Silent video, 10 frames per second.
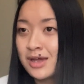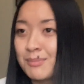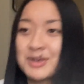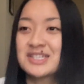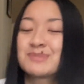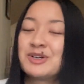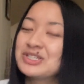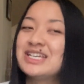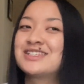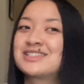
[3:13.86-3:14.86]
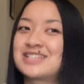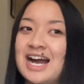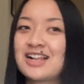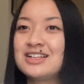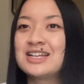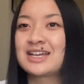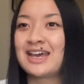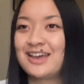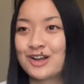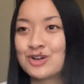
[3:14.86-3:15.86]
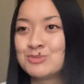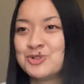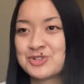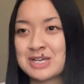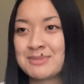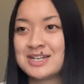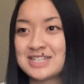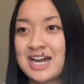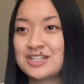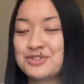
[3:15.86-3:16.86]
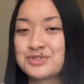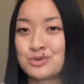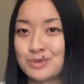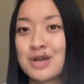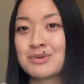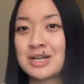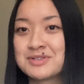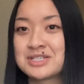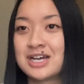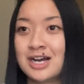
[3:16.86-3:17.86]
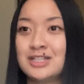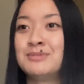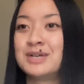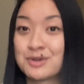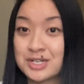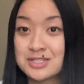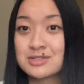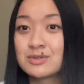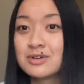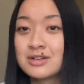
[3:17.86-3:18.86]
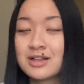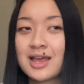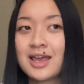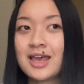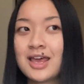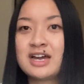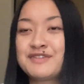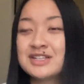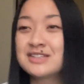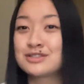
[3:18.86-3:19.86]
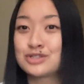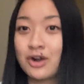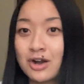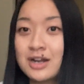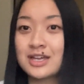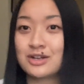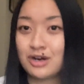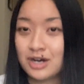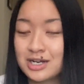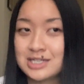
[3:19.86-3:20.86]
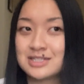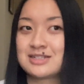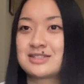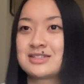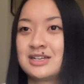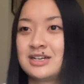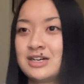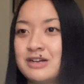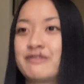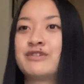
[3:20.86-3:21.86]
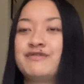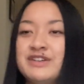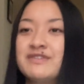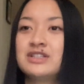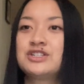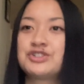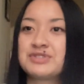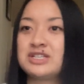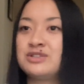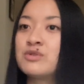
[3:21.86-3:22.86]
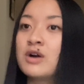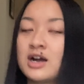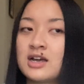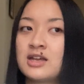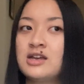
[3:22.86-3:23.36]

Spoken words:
but it smelled exactly like a hair mousse that my dad used to wear when I was in elementary school. I feel like the target audience for Viva la Juicy Noir